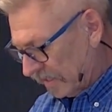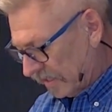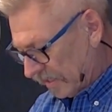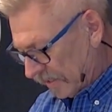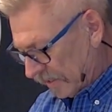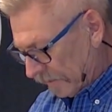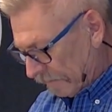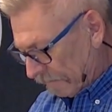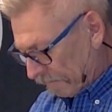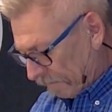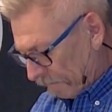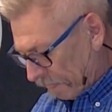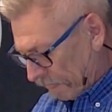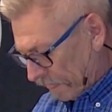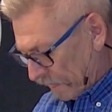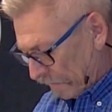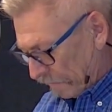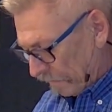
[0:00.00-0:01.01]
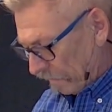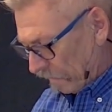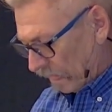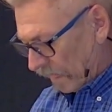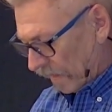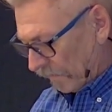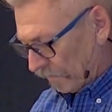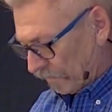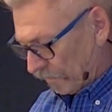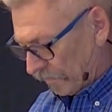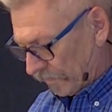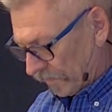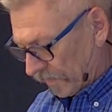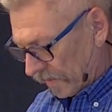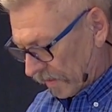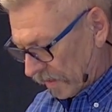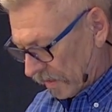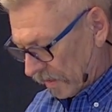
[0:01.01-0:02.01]

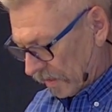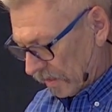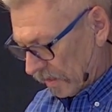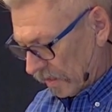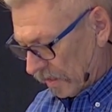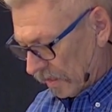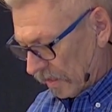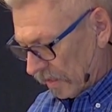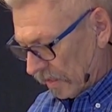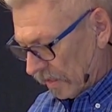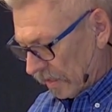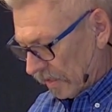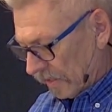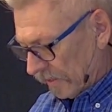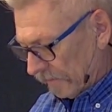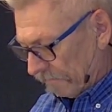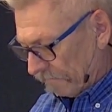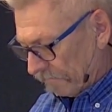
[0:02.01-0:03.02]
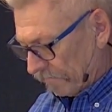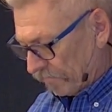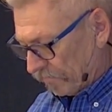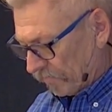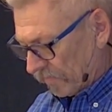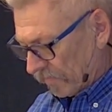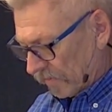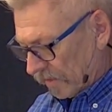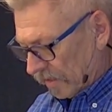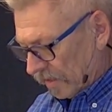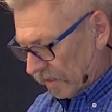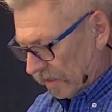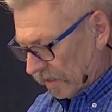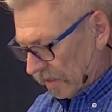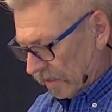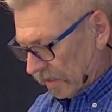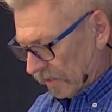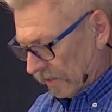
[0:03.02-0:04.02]

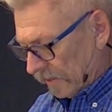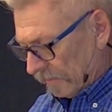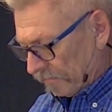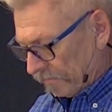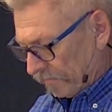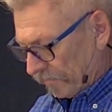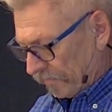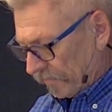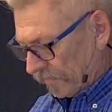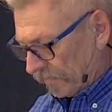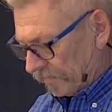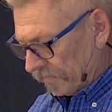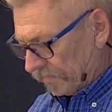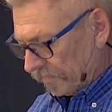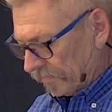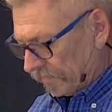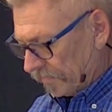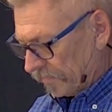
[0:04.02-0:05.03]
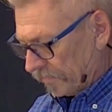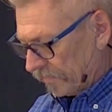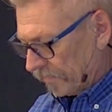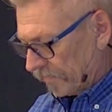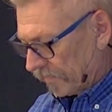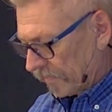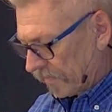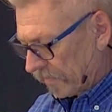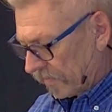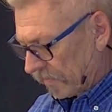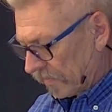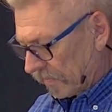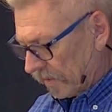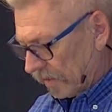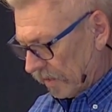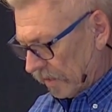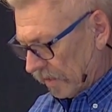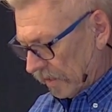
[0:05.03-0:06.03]

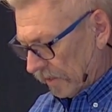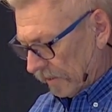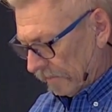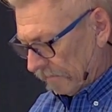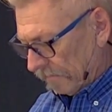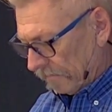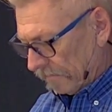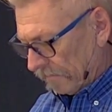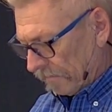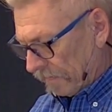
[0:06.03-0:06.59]
No one is speaking in this clip.